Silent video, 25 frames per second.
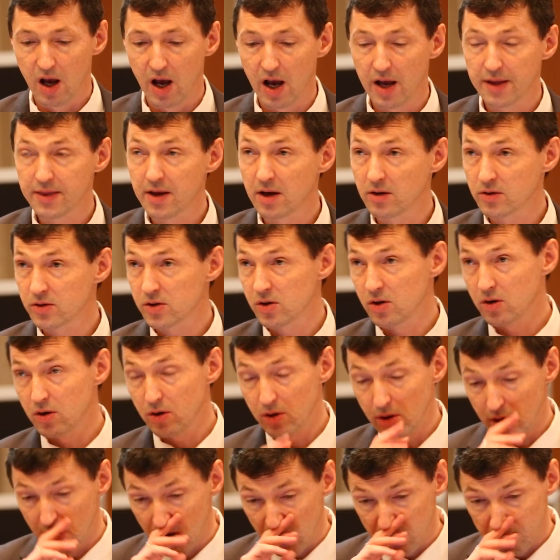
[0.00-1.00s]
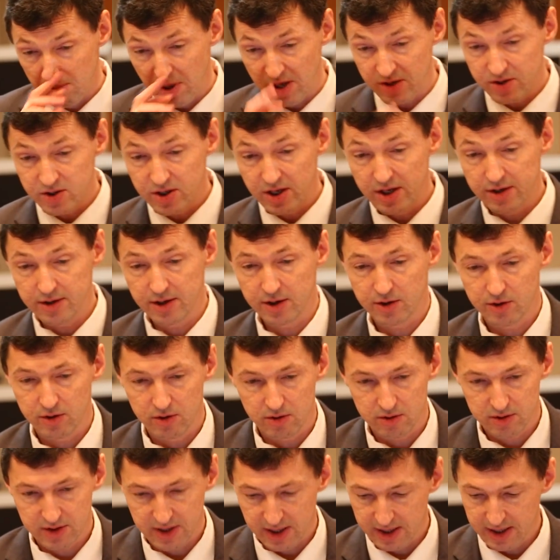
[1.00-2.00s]
And also, by sharing
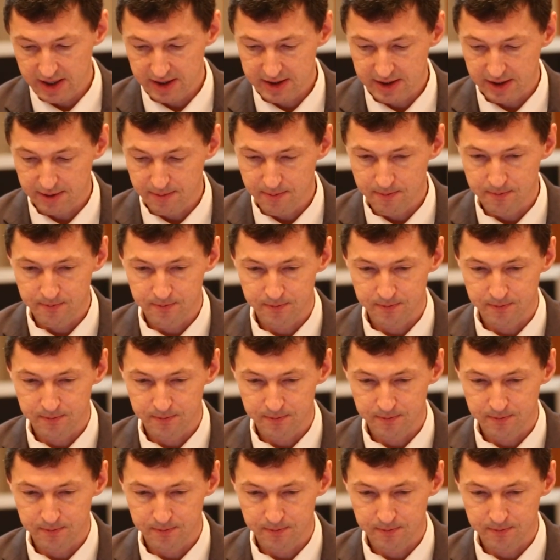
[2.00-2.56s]
your data,